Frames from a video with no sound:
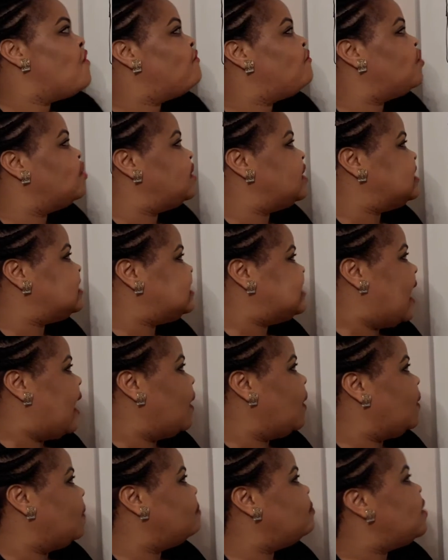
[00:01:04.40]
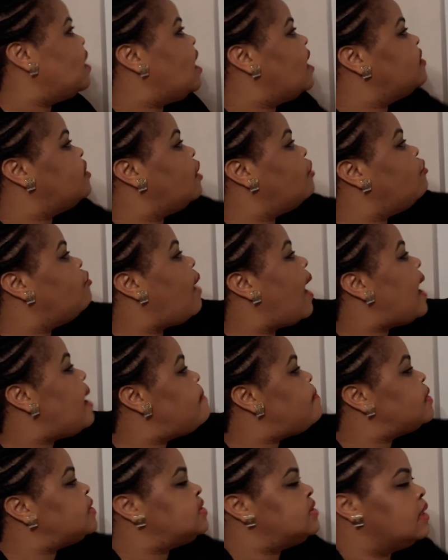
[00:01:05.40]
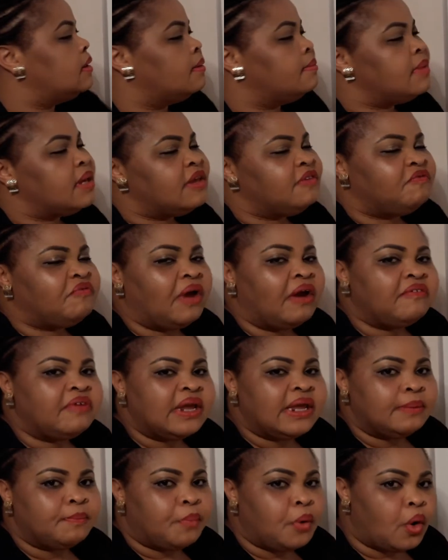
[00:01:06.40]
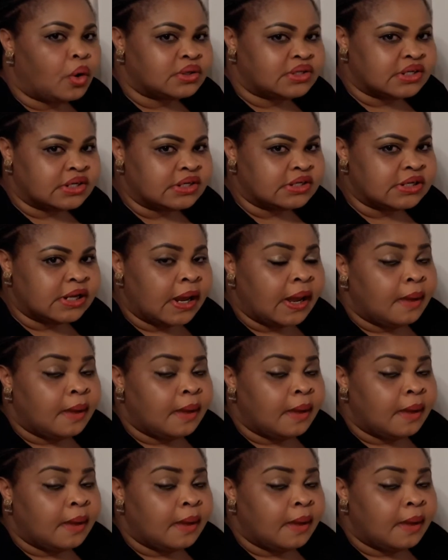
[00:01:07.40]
for the cell. The ribosome is very important